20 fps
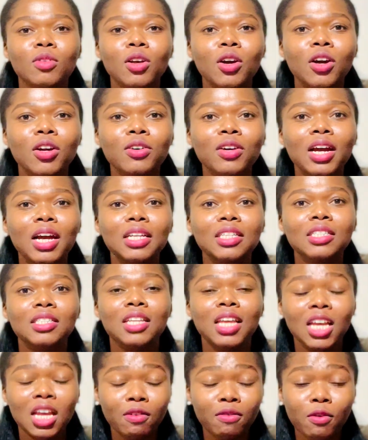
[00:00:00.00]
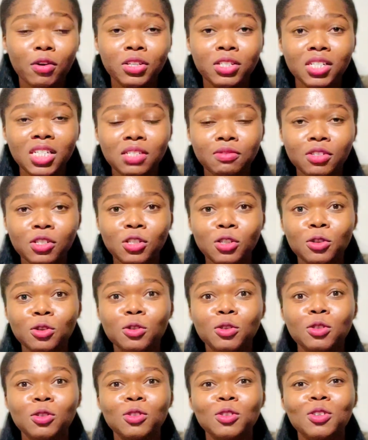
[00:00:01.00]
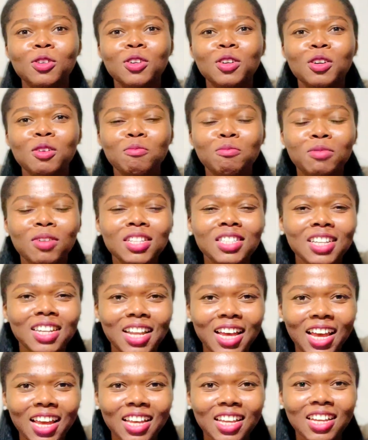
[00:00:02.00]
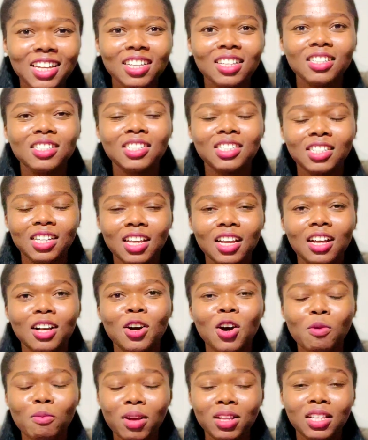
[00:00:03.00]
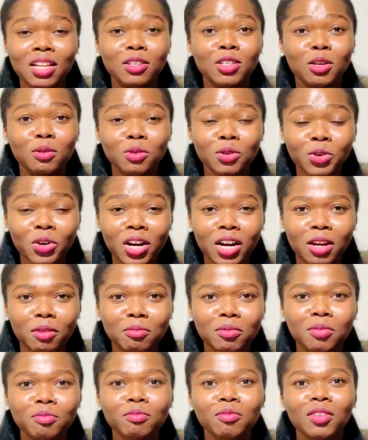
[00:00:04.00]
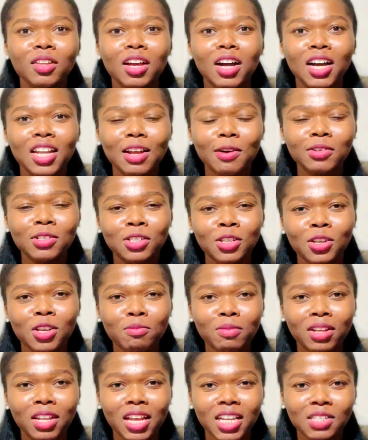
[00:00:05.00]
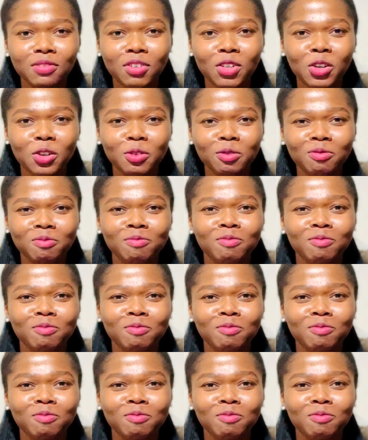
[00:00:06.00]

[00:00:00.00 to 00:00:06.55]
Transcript: All right. Thank you for watching this video. Please like, share, comment, and subscribe. And I'll see you in my next video.